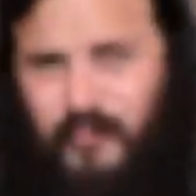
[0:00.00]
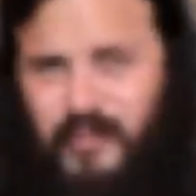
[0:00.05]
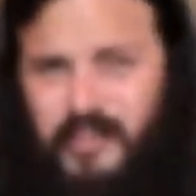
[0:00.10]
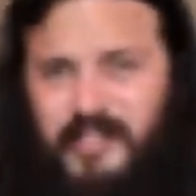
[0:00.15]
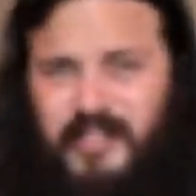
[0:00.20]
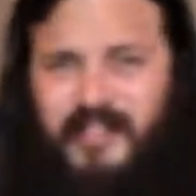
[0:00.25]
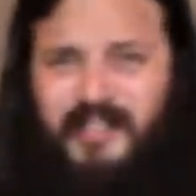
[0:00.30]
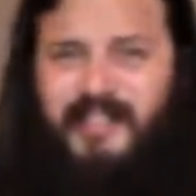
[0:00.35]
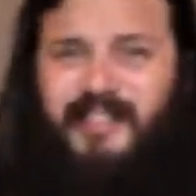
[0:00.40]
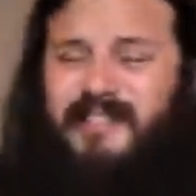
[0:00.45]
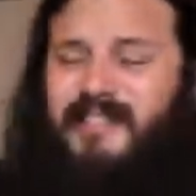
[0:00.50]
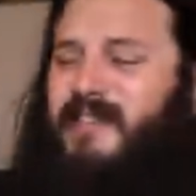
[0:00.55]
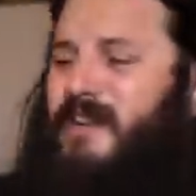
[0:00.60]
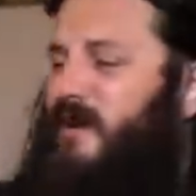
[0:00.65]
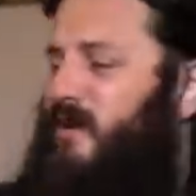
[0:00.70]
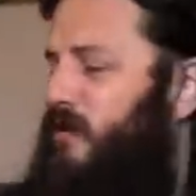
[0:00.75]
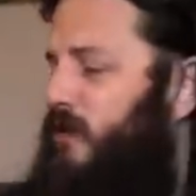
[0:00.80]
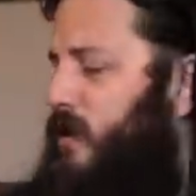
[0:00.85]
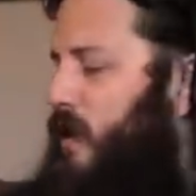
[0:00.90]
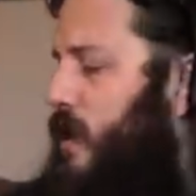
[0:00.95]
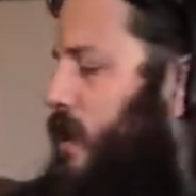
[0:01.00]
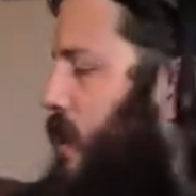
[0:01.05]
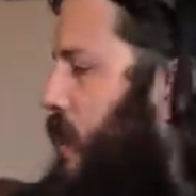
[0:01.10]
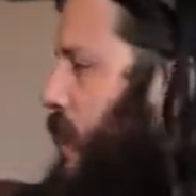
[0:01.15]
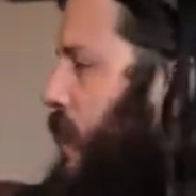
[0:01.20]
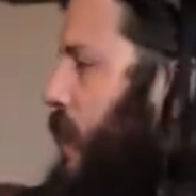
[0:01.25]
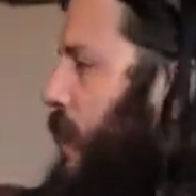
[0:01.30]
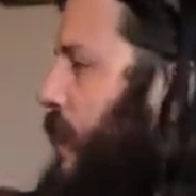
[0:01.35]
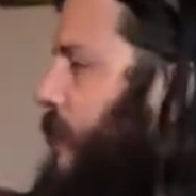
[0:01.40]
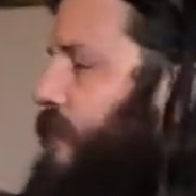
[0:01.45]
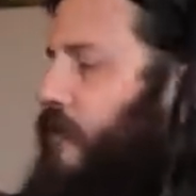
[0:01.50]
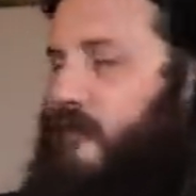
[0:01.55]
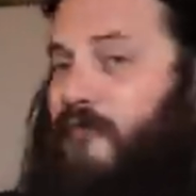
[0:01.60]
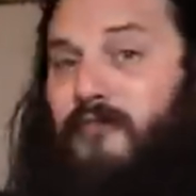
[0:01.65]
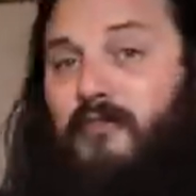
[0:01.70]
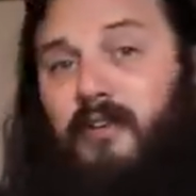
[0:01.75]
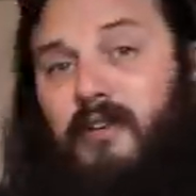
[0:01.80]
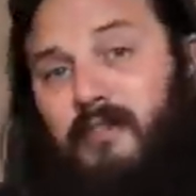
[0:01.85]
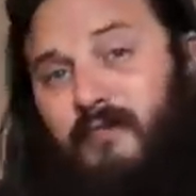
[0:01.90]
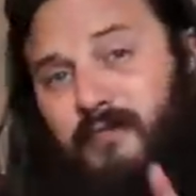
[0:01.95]
for sending this out. I have a
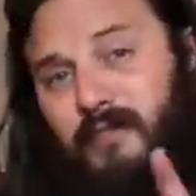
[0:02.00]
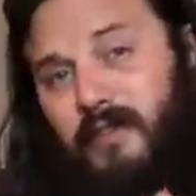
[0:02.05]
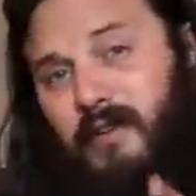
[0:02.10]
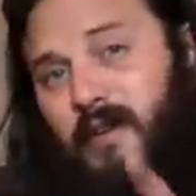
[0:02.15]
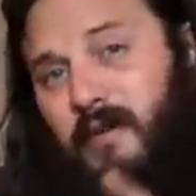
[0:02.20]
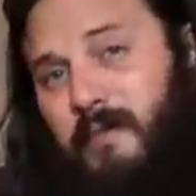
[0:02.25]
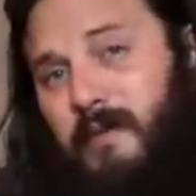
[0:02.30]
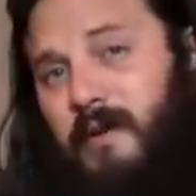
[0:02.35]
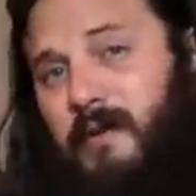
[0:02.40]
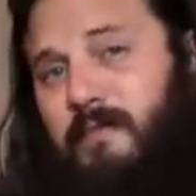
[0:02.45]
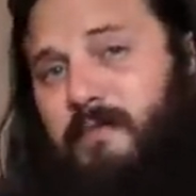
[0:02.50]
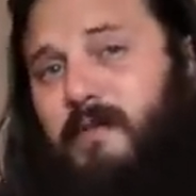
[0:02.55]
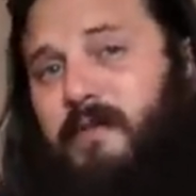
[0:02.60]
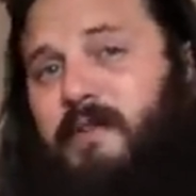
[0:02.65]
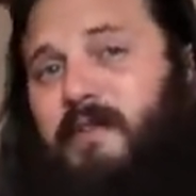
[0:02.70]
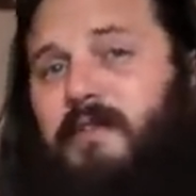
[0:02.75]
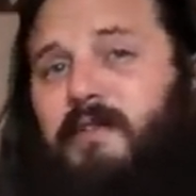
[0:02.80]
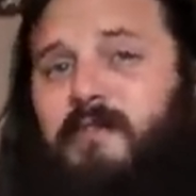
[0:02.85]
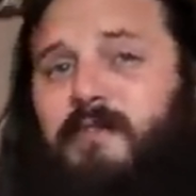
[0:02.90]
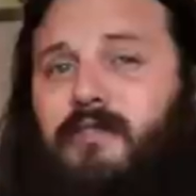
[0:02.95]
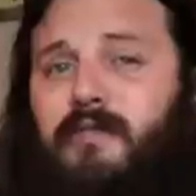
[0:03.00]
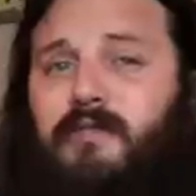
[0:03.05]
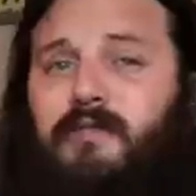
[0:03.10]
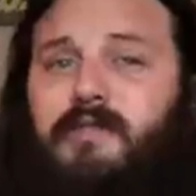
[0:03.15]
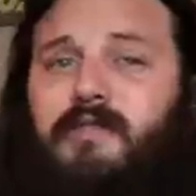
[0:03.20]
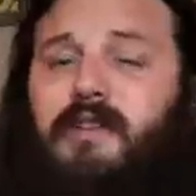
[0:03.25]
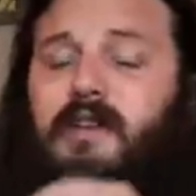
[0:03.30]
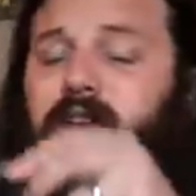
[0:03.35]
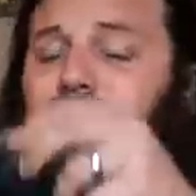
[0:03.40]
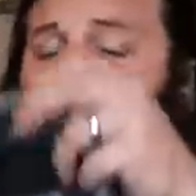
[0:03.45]
funny feeling I'll be able to put it to good use